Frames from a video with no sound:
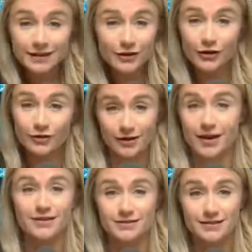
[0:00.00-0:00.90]

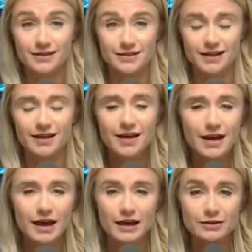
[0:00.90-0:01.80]
hurricane season.
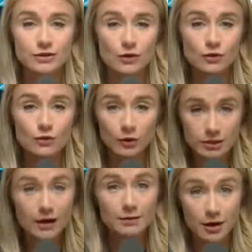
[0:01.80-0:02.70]
Uh, so we're
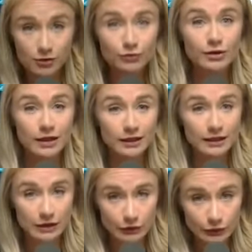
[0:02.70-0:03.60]
talking about
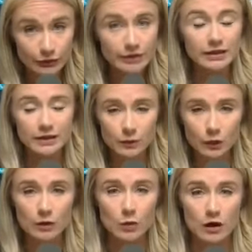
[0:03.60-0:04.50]
really, really
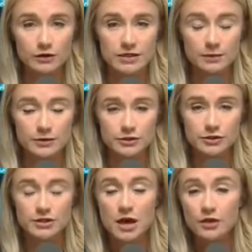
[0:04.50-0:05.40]
warm water
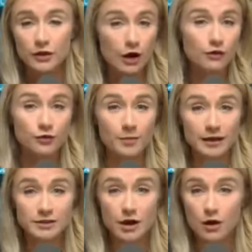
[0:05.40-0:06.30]
temperatures. The Gulf of
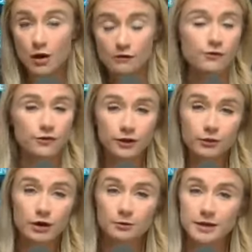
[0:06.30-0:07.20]
Mexico off of
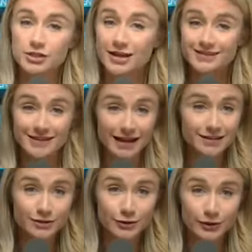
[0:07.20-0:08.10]
Clearwater Beach hit
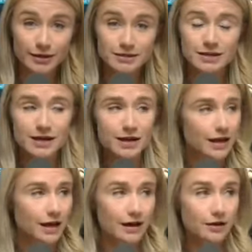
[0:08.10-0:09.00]
90 degrees
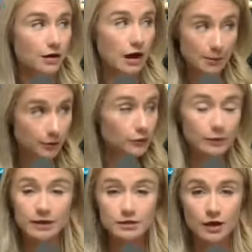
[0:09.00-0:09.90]
uh, a couple of
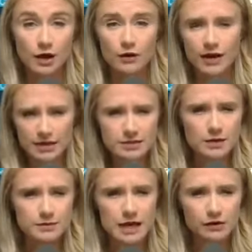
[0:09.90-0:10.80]
weeks ago. It has
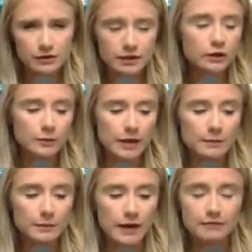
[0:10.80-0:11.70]
come down a little
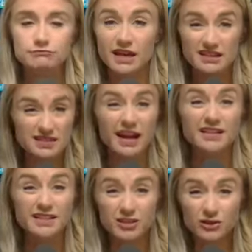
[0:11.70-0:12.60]
bit, but hit
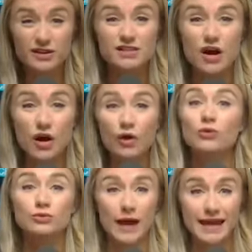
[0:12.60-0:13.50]
90 degrees
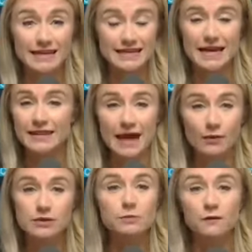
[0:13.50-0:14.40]
already. And that
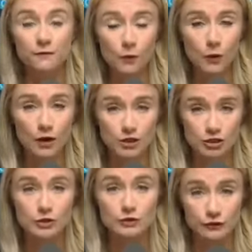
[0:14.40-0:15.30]
was before
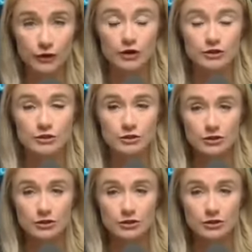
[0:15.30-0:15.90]
June 1st. So,